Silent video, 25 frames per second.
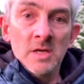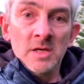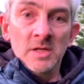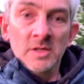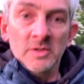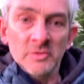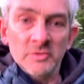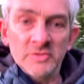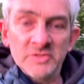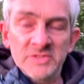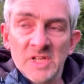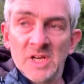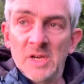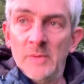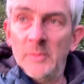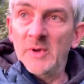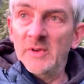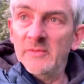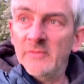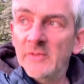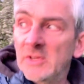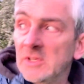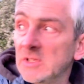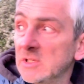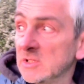I just had a bit of
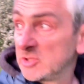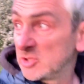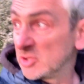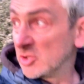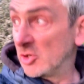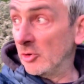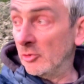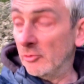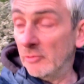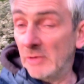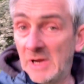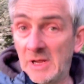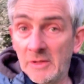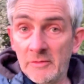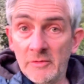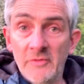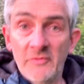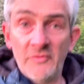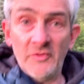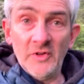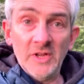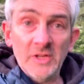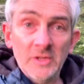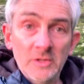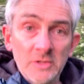a scoot round the
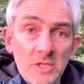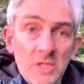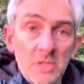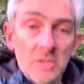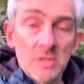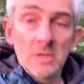field